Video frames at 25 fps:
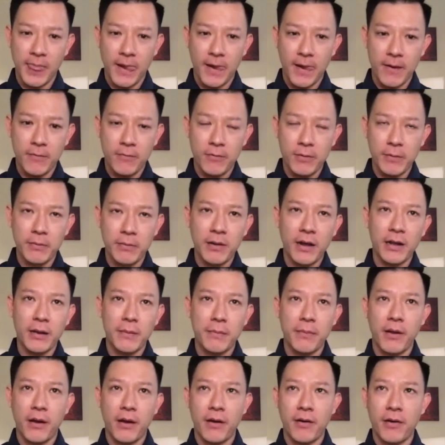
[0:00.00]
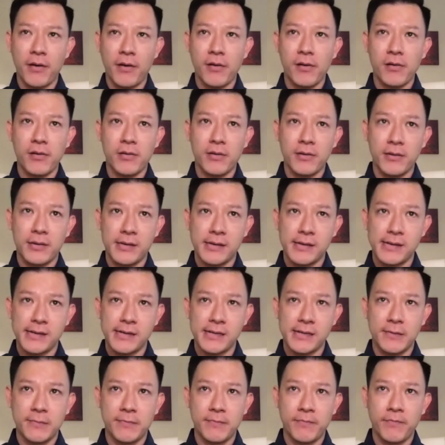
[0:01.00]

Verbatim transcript: who mm-hmm. applied to perio. Um